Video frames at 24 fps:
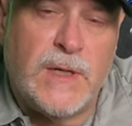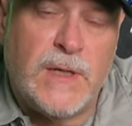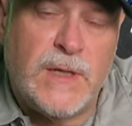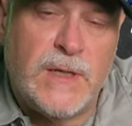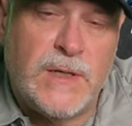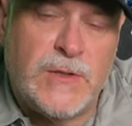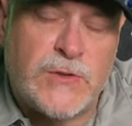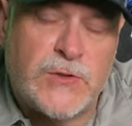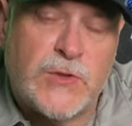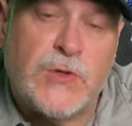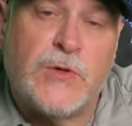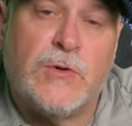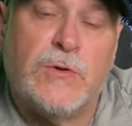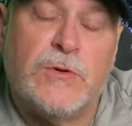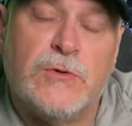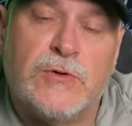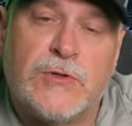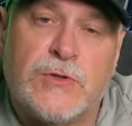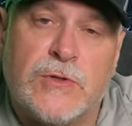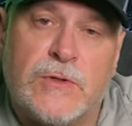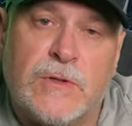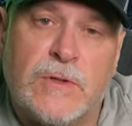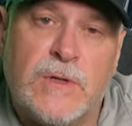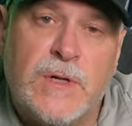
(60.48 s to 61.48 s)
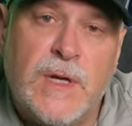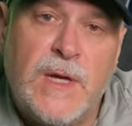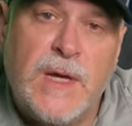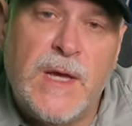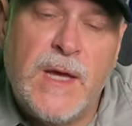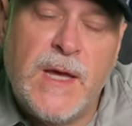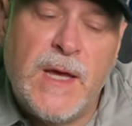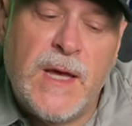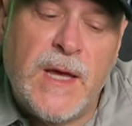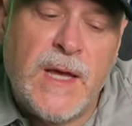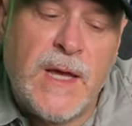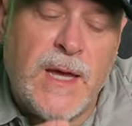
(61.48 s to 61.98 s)
It is crucial.
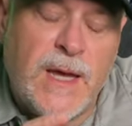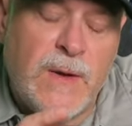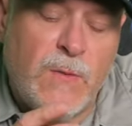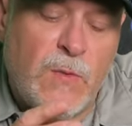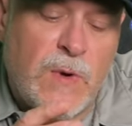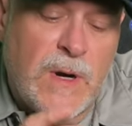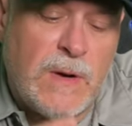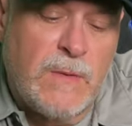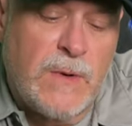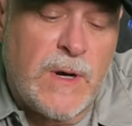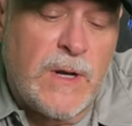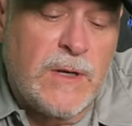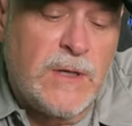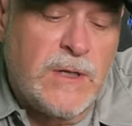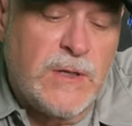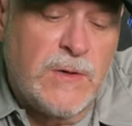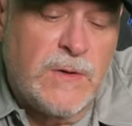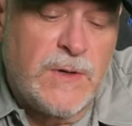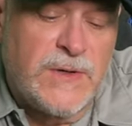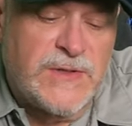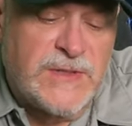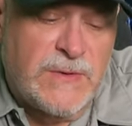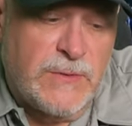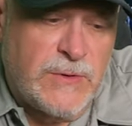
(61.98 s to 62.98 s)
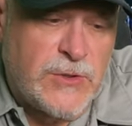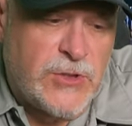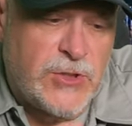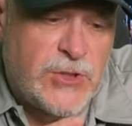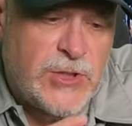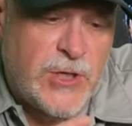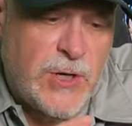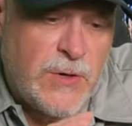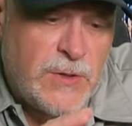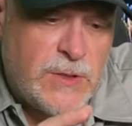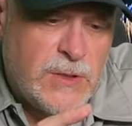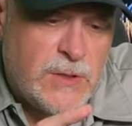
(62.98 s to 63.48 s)
And what I want to do is I want to
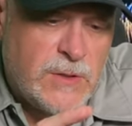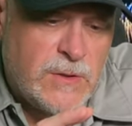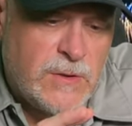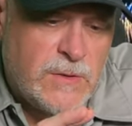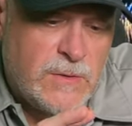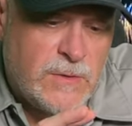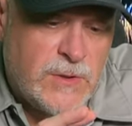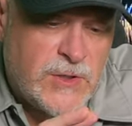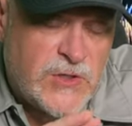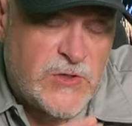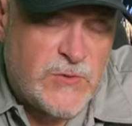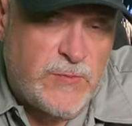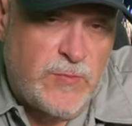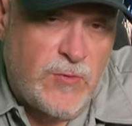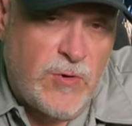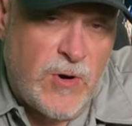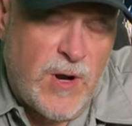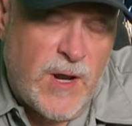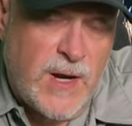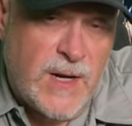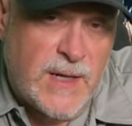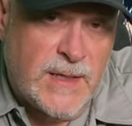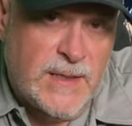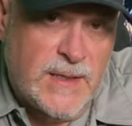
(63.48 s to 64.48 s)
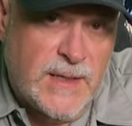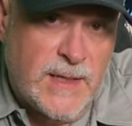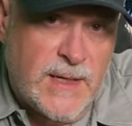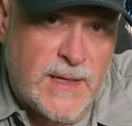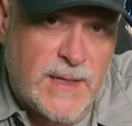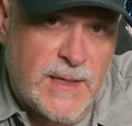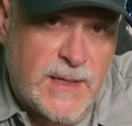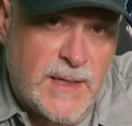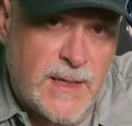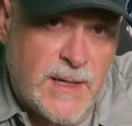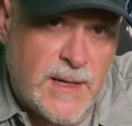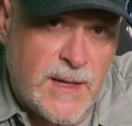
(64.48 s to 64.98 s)
show you this product
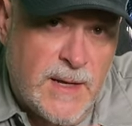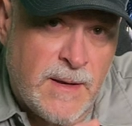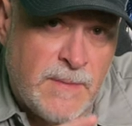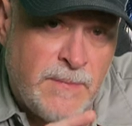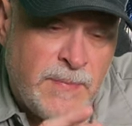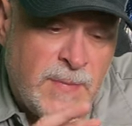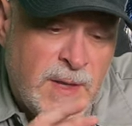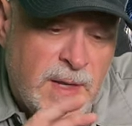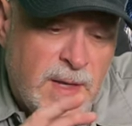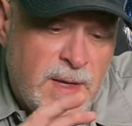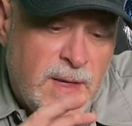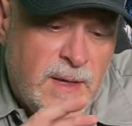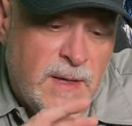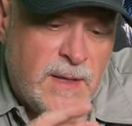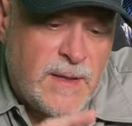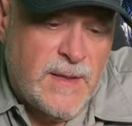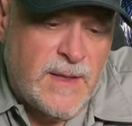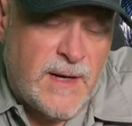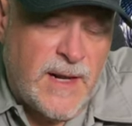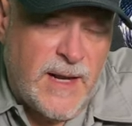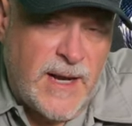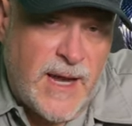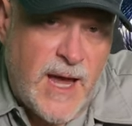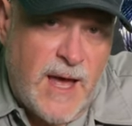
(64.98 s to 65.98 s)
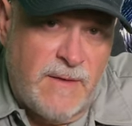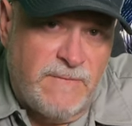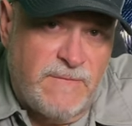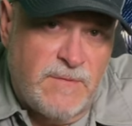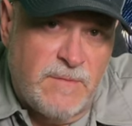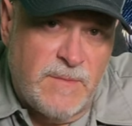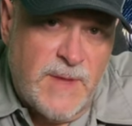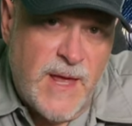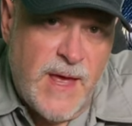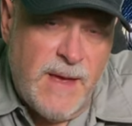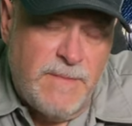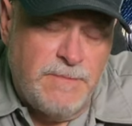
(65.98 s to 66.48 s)
that um, that I got
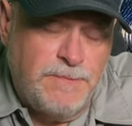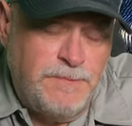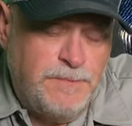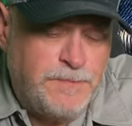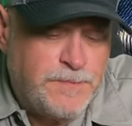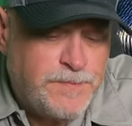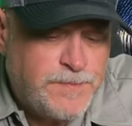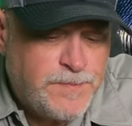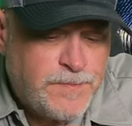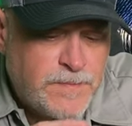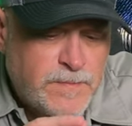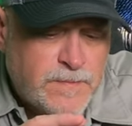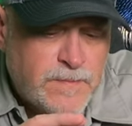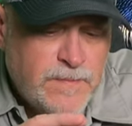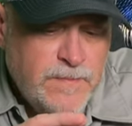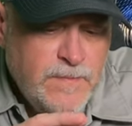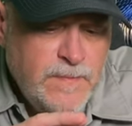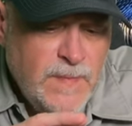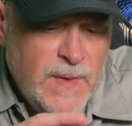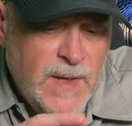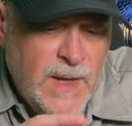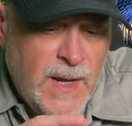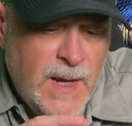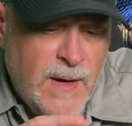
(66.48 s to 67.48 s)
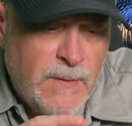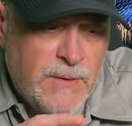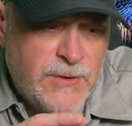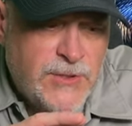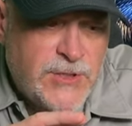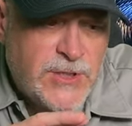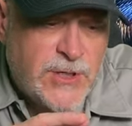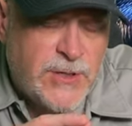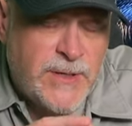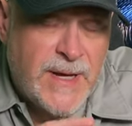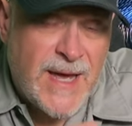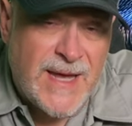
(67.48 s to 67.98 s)
from them. I want to
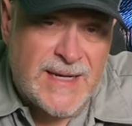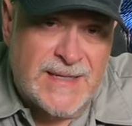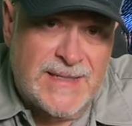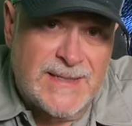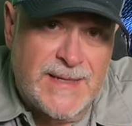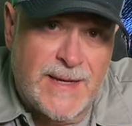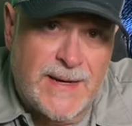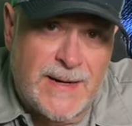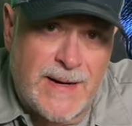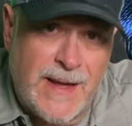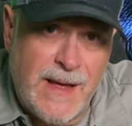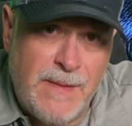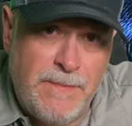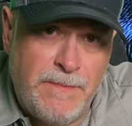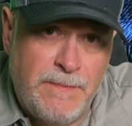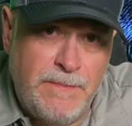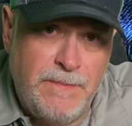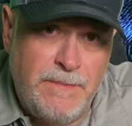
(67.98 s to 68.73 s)
show you how to set it up,